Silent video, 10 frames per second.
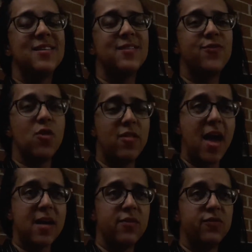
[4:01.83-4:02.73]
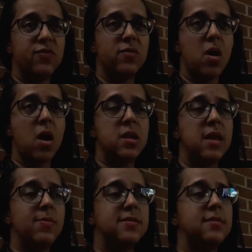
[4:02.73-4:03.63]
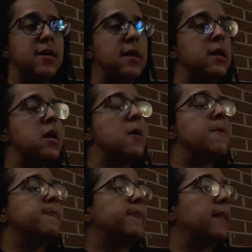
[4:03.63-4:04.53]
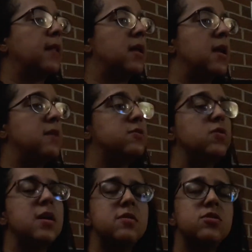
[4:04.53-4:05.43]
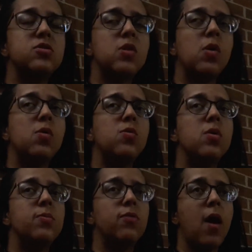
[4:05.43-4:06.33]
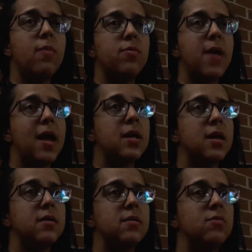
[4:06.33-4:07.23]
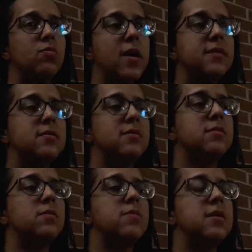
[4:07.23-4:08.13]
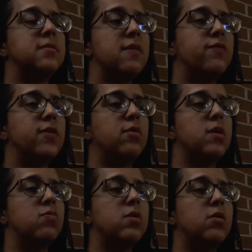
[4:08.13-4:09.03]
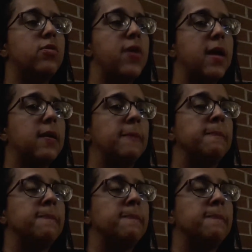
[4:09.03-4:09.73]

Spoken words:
For Life on ABC. It's so problematic. Racism is a very real thing.